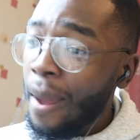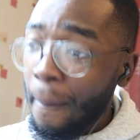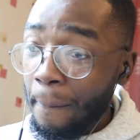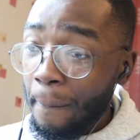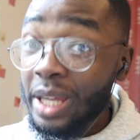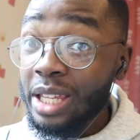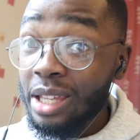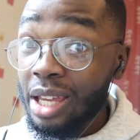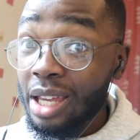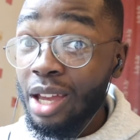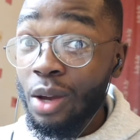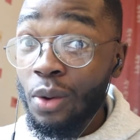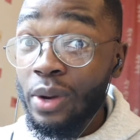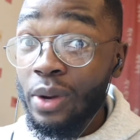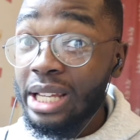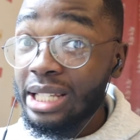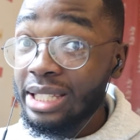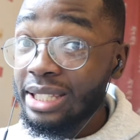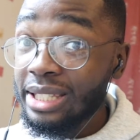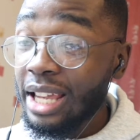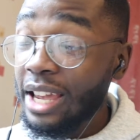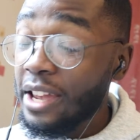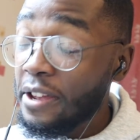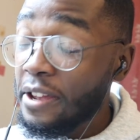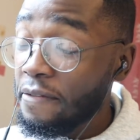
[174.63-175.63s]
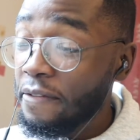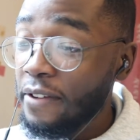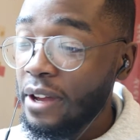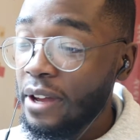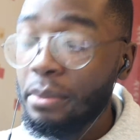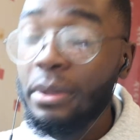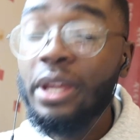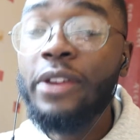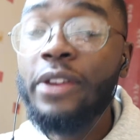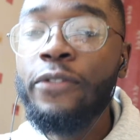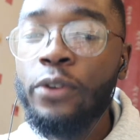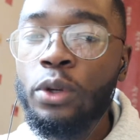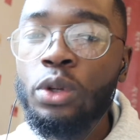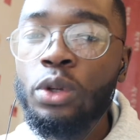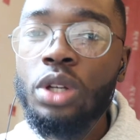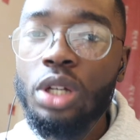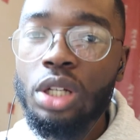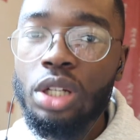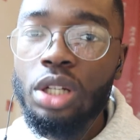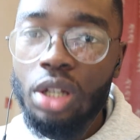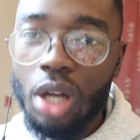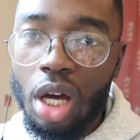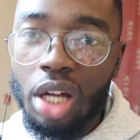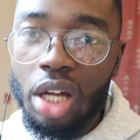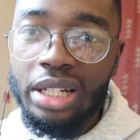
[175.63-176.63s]
But you hear what he's saying, fam? If you
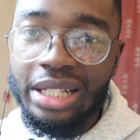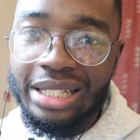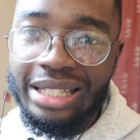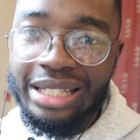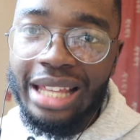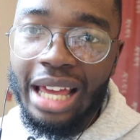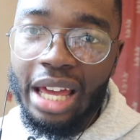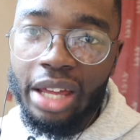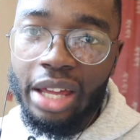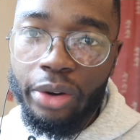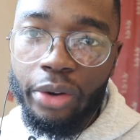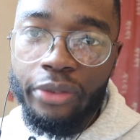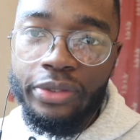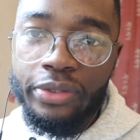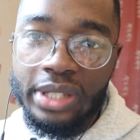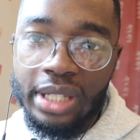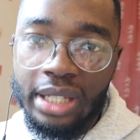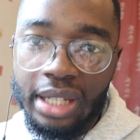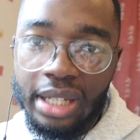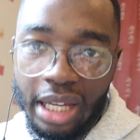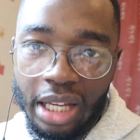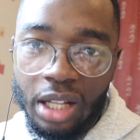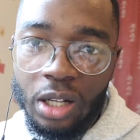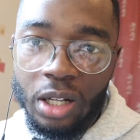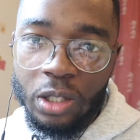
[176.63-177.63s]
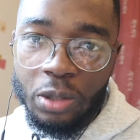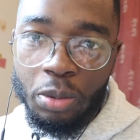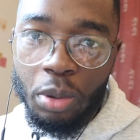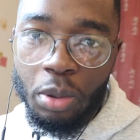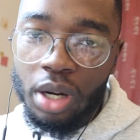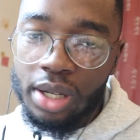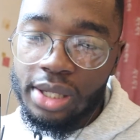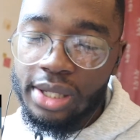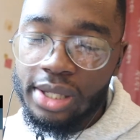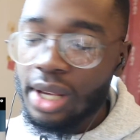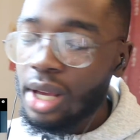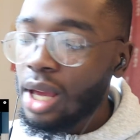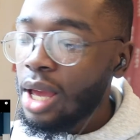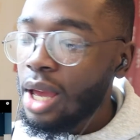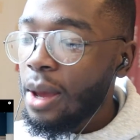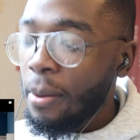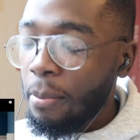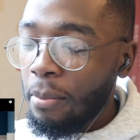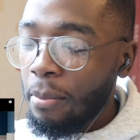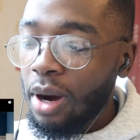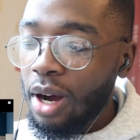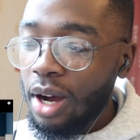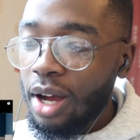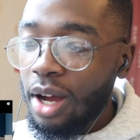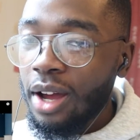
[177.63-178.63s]
can understand, obviously, the English part.
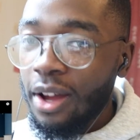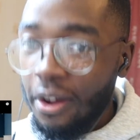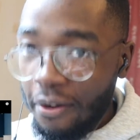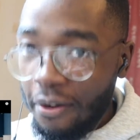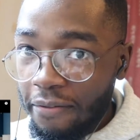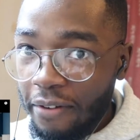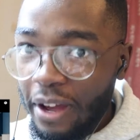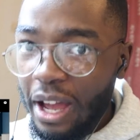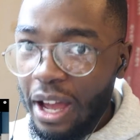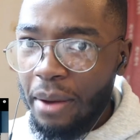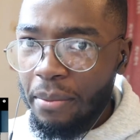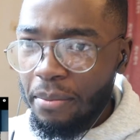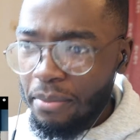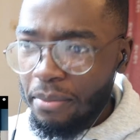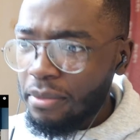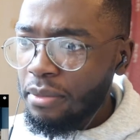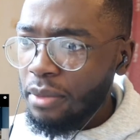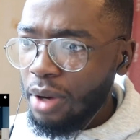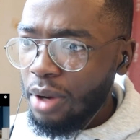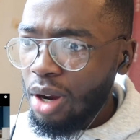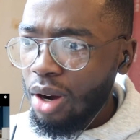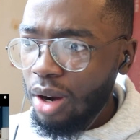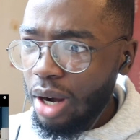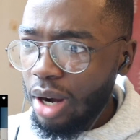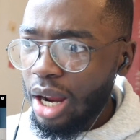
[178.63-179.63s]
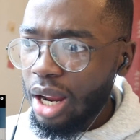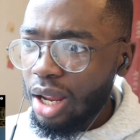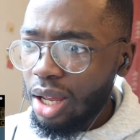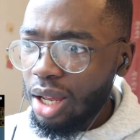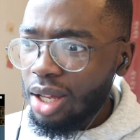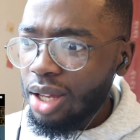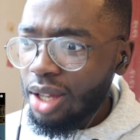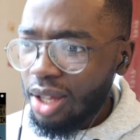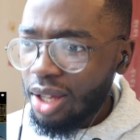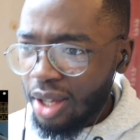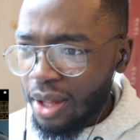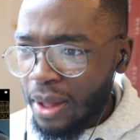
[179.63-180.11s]
But, fam, all right. Gotta